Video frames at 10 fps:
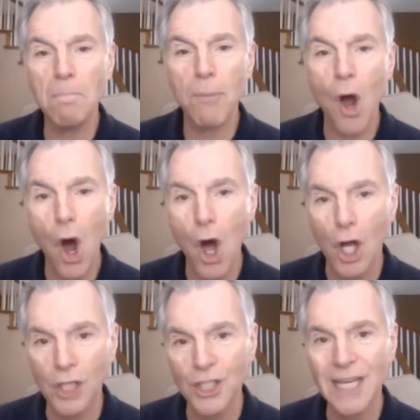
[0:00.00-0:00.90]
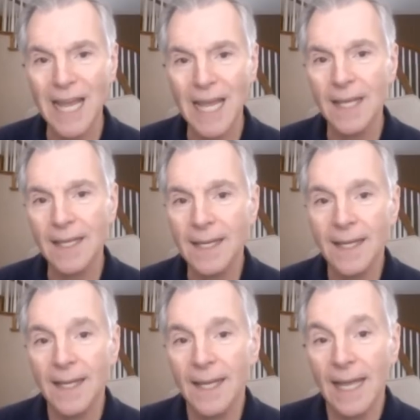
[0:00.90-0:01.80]
pause
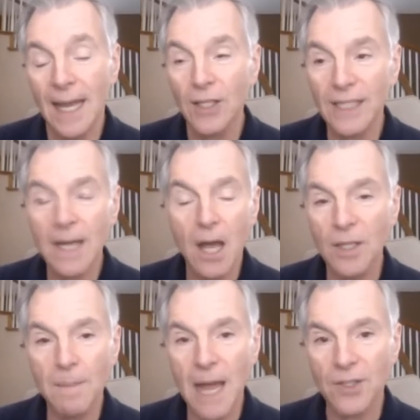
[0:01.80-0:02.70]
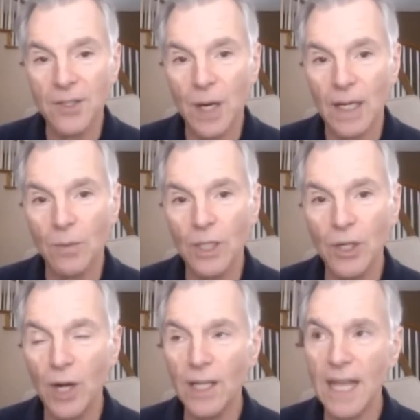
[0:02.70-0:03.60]
on the mountain trail. When
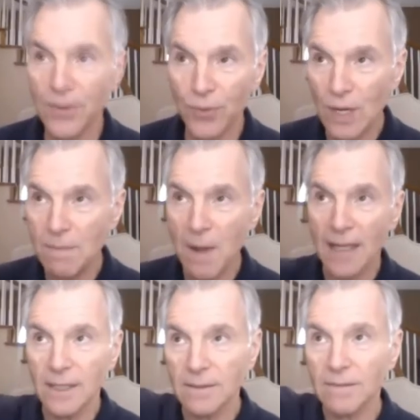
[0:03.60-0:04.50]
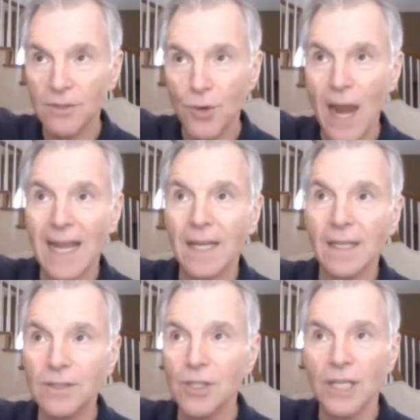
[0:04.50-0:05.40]
you're on that 3-mile
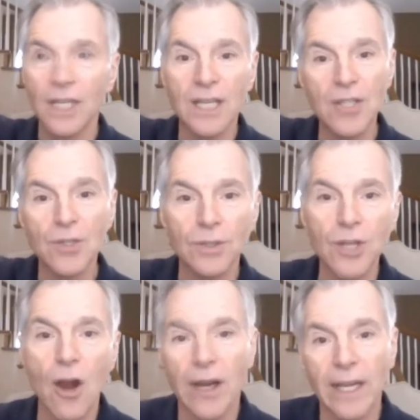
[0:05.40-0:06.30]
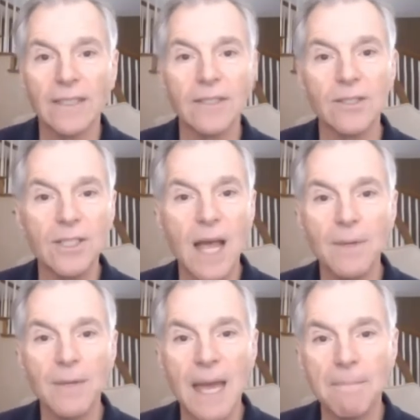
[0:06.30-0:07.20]
trek to the initial target, to the
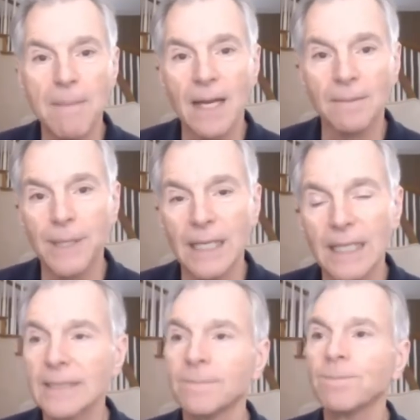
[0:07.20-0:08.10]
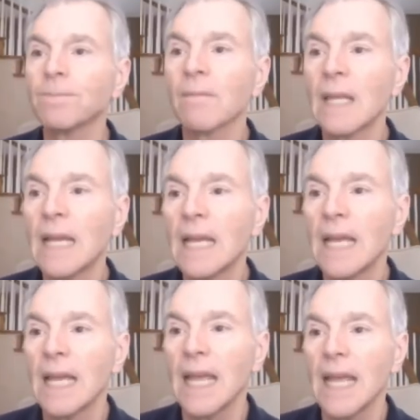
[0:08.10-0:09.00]
top of that mountain peak,
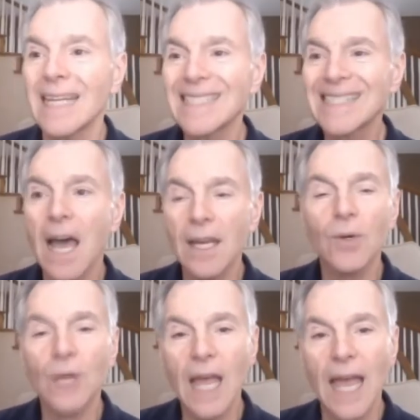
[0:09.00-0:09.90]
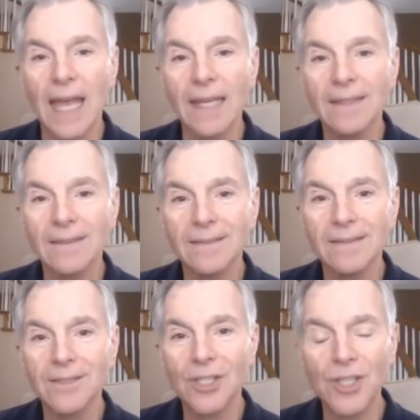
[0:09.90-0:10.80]
it's not okay
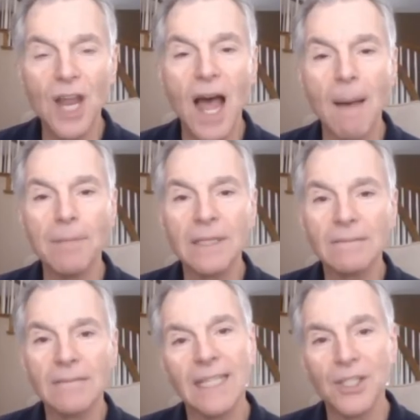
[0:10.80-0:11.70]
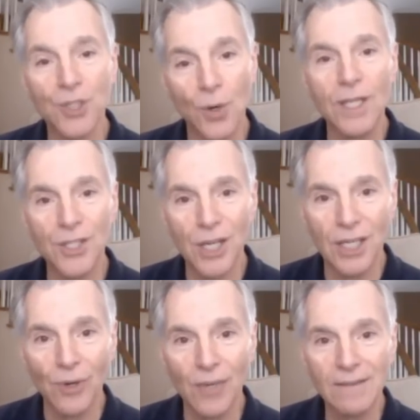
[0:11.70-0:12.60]
to stop and enjoy the
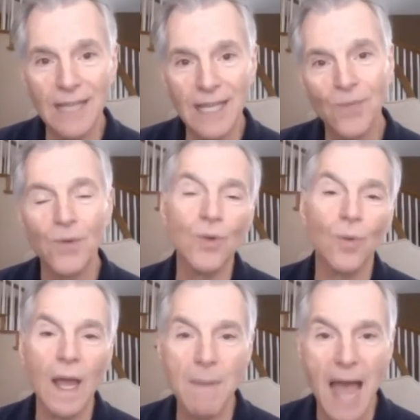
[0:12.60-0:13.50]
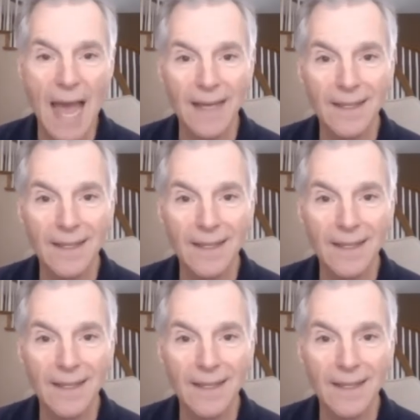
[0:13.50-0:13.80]
scenery. That's for the way back.